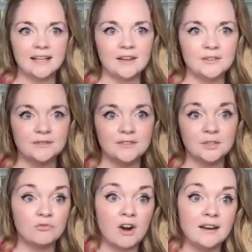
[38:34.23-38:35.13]
how
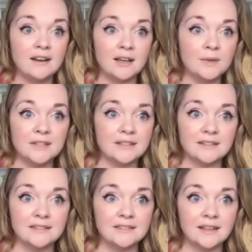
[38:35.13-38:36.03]
to run a
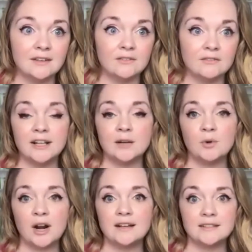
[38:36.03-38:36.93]
business, and running a
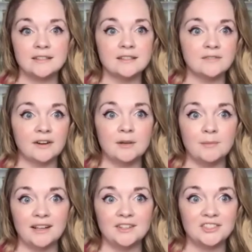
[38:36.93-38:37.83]
practice is very
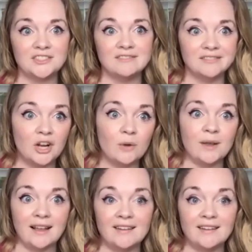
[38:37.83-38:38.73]
much
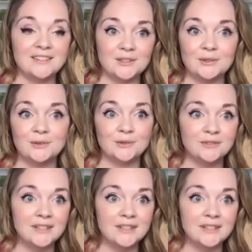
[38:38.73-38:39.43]
knowing how to do